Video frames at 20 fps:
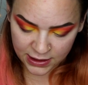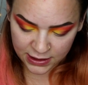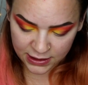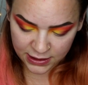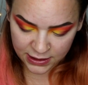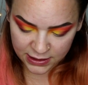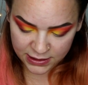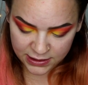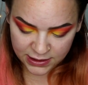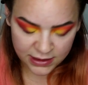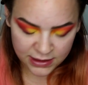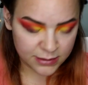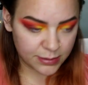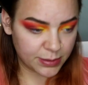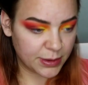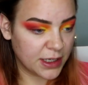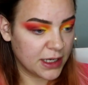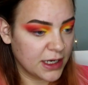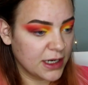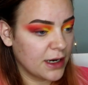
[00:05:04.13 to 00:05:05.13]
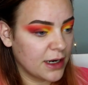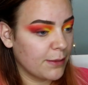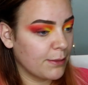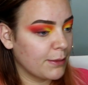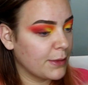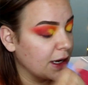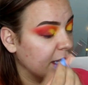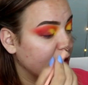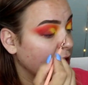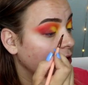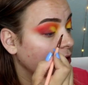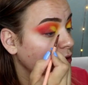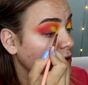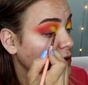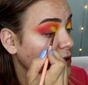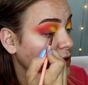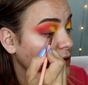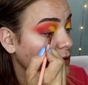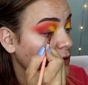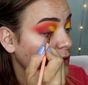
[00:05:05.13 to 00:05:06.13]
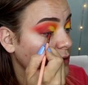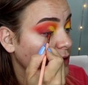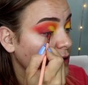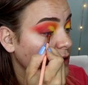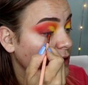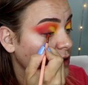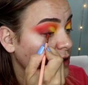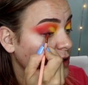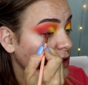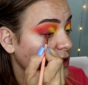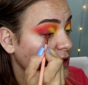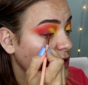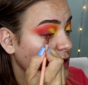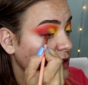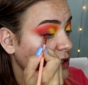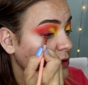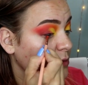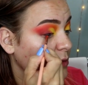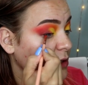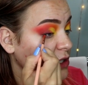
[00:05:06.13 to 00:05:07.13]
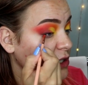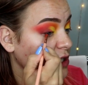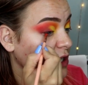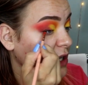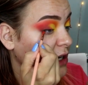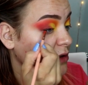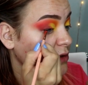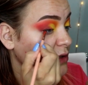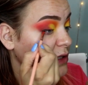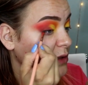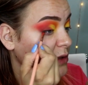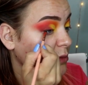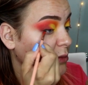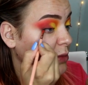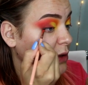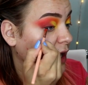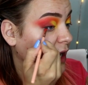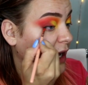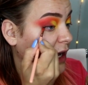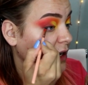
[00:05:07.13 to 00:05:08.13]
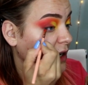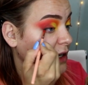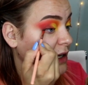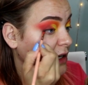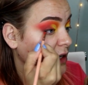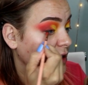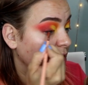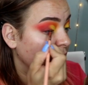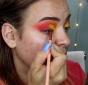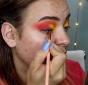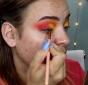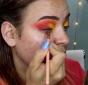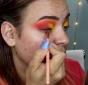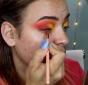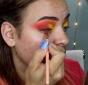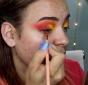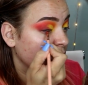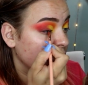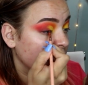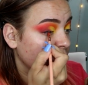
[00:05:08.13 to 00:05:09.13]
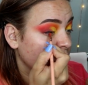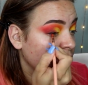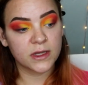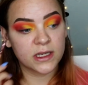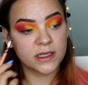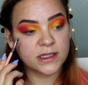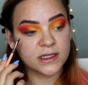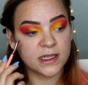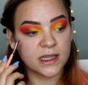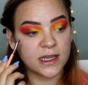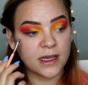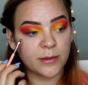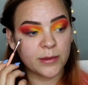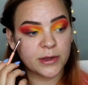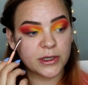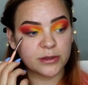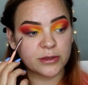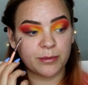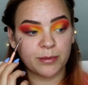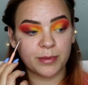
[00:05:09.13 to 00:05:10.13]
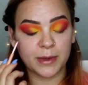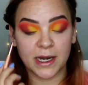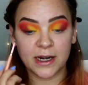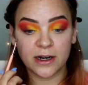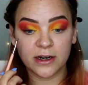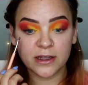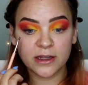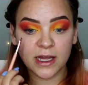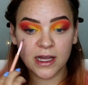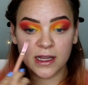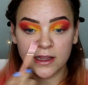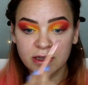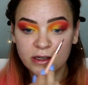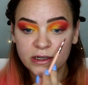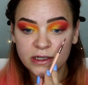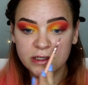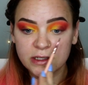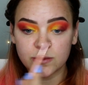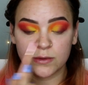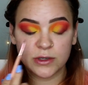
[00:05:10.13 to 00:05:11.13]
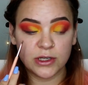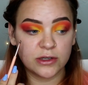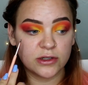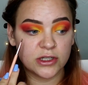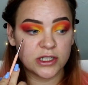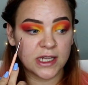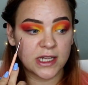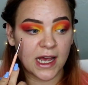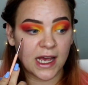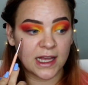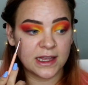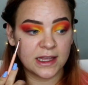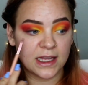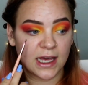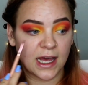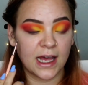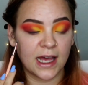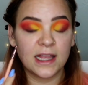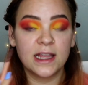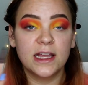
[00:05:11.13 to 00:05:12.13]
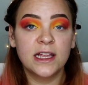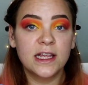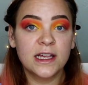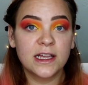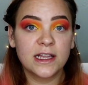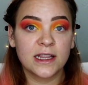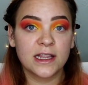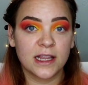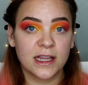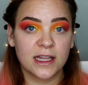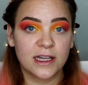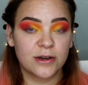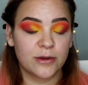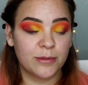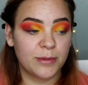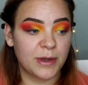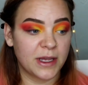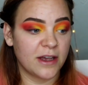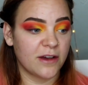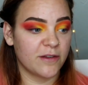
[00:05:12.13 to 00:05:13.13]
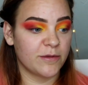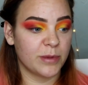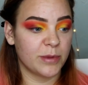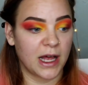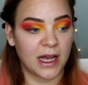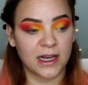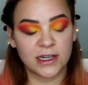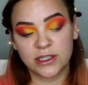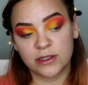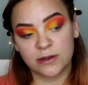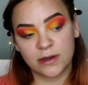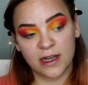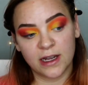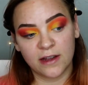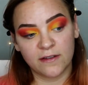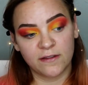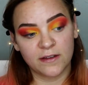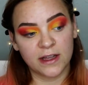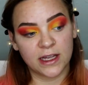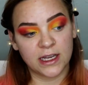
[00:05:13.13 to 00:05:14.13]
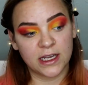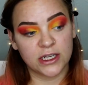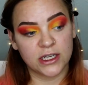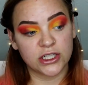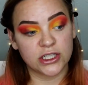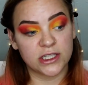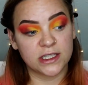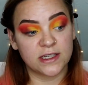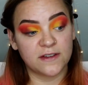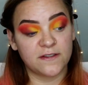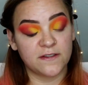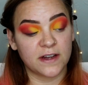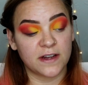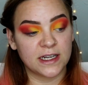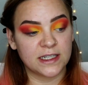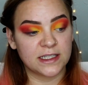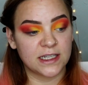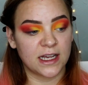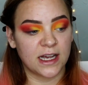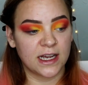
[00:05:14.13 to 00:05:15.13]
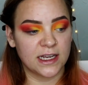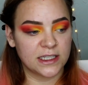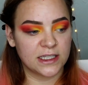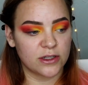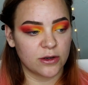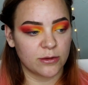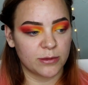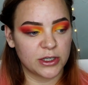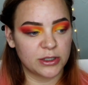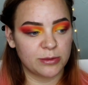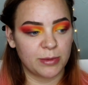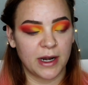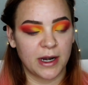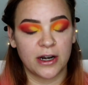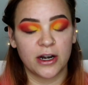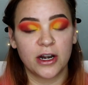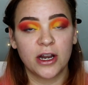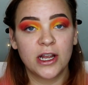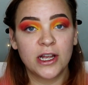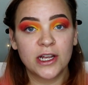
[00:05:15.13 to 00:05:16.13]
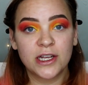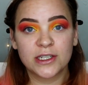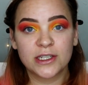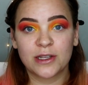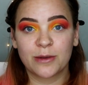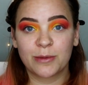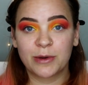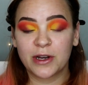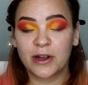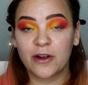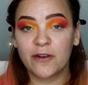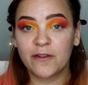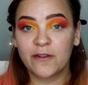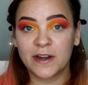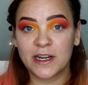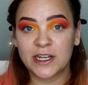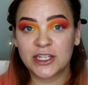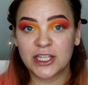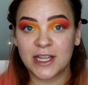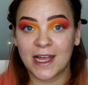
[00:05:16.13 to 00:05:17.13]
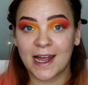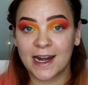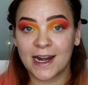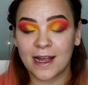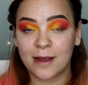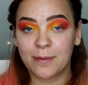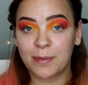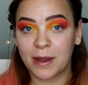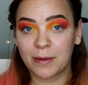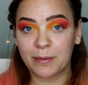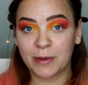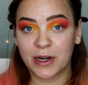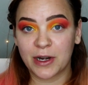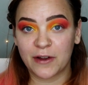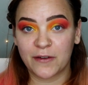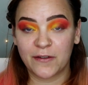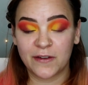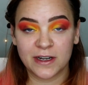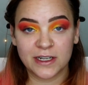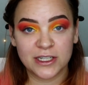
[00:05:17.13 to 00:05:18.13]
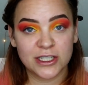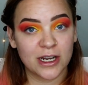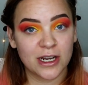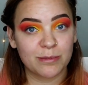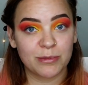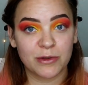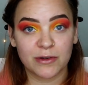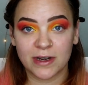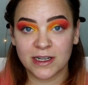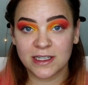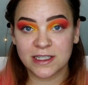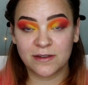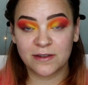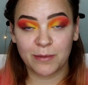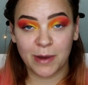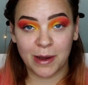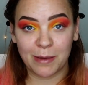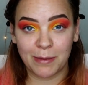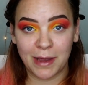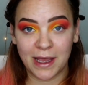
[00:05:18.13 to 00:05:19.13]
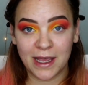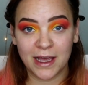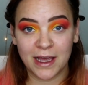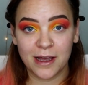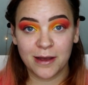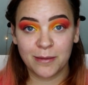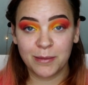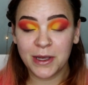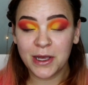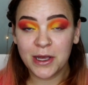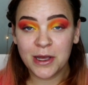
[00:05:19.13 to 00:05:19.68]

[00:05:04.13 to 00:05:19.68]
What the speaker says: this has been my go-to, just smudging out some black See how much better that looks? When you just add that little bit of black to it, I feel like it just defines the eye so much better. So I'm gonna go finish that up. I'm gonna finish up the rest of my makeup,